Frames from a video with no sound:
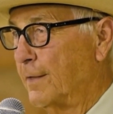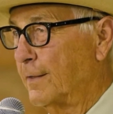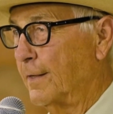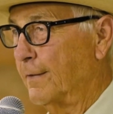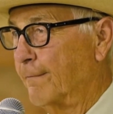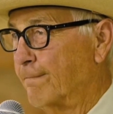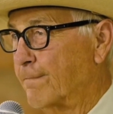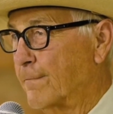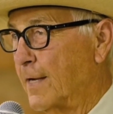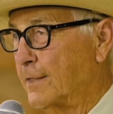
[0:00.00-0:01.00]

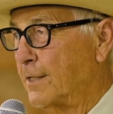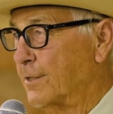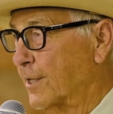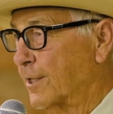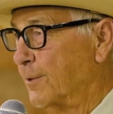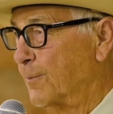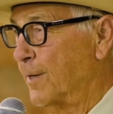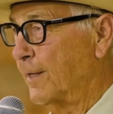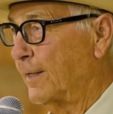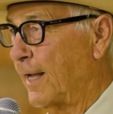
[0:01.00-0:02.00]

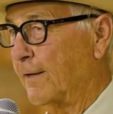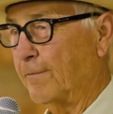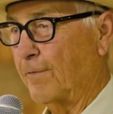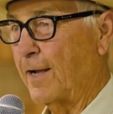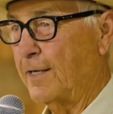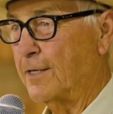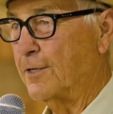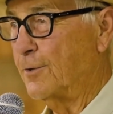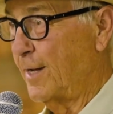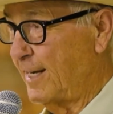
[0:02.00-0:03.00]
1961, and I
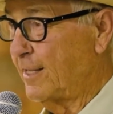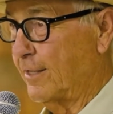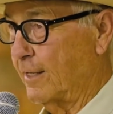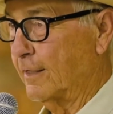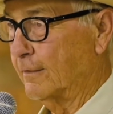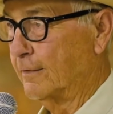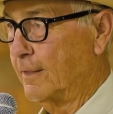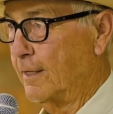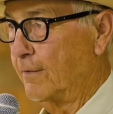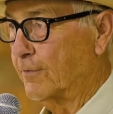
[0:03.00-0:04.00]
didn't do anything
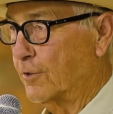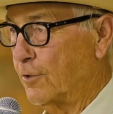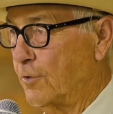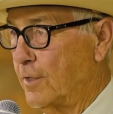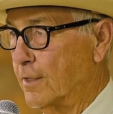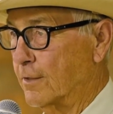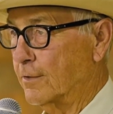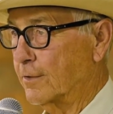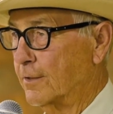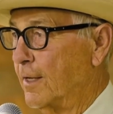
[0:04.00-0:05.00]
for 2
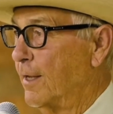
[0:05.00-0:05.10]
years